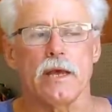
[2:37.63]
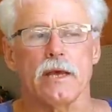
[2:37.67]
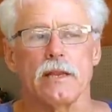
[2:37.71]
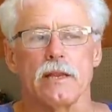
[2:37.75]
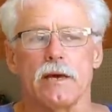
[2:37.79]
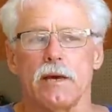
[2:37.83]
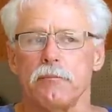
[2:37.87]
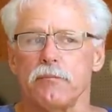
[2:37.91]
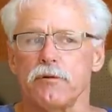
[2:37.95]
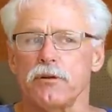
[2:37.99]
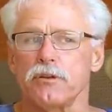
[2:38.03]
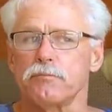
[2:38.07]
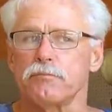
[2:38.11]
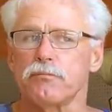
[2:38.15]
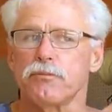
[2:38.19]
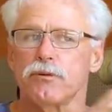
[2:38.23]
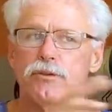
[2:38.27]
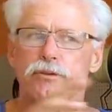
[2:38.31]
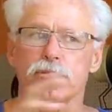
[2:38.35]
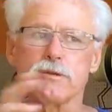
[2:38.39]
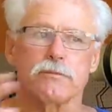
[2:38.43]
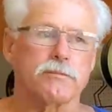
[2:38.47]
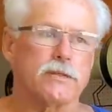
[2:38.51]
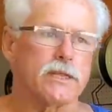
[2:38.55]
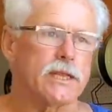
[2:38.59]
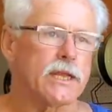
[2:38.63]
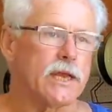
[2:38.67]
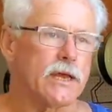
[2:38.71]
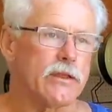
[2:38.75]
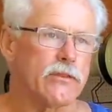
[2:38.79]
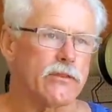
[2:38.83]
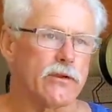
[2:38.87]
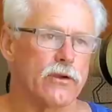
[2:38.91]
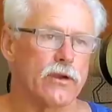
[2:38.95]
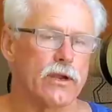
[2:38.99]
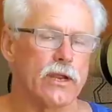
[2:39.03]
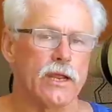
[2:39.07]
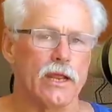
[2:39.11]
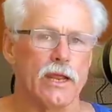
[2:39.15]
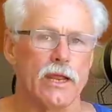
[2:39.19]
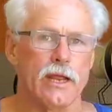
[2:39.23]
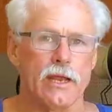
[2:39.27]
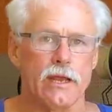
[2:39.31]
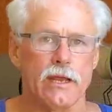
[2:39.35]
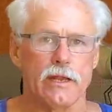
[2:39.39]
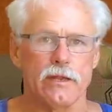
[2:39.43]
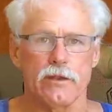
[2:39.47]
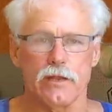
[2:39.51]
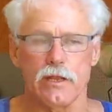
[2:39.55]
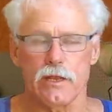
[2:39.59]
and I'm going to put them together
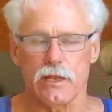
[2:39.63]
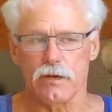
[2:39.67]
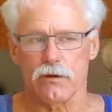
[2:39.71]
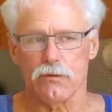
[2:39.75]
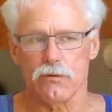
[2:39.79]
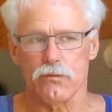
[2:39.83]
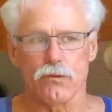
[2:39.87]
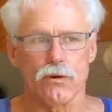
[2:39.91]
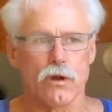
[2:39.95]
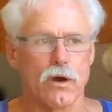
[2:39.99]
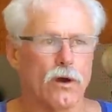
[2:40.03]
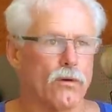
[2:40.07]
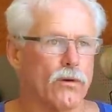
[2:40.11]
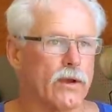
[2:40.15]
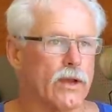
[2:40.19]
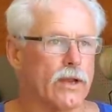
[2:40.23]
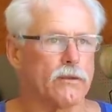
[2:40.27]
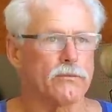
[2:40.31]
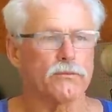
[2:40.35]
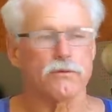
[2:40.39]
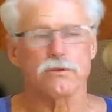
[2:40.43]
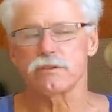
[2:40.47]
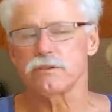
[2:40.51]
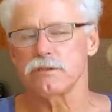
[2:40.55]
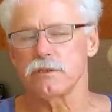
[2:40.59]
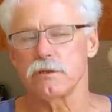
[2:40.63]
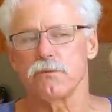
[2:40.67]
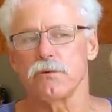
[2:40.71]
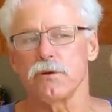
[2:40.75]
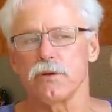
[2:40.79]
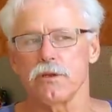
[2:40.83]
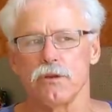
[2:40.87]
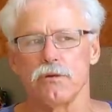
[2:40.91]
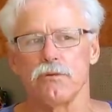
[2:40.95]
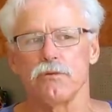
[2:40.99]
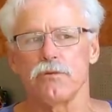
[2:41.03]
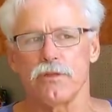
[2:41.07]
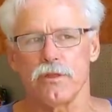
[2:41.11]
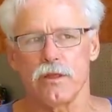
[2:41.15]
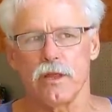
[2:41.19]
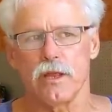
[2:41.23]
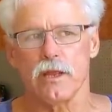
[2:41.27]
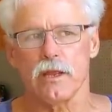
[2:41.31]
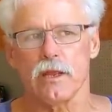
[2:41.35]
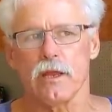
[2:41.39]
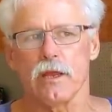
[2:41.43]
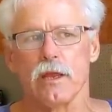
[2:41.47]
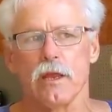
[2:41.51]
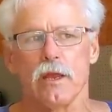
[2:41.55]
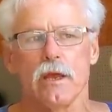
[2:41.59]
and in a row, and we'll see what you
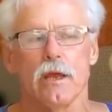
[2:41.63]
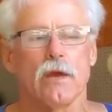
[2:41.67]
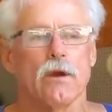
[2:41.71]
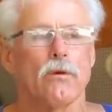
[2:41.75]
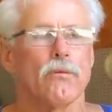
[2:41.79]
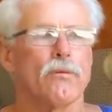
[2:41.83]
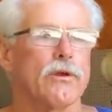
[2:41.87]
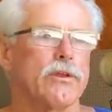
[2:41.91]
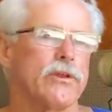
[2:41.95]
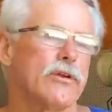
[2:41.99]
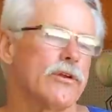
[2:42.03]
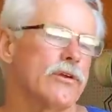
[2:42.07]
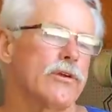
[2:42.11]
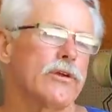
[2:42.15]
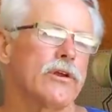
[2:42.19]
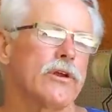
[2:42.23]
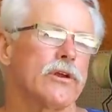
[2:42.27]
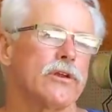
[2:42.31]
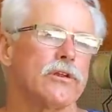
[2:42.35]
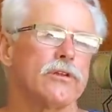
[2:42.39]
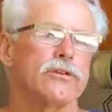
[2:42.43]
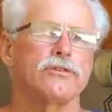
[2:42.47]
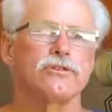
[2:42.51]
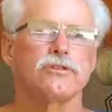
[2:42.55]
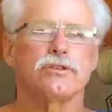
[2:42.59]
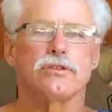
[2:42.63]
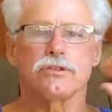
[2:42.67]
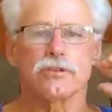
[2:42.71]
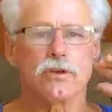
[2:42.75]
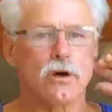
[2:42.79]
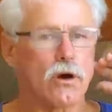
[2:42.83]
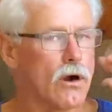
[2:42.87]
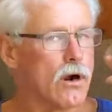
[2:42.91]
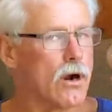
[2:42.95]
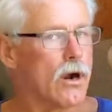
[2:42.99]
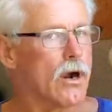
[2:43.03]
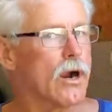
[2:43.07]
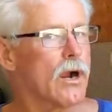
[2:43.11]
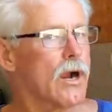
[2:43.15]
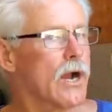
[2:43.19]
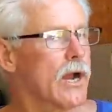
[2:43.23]
think, what your conclusions are.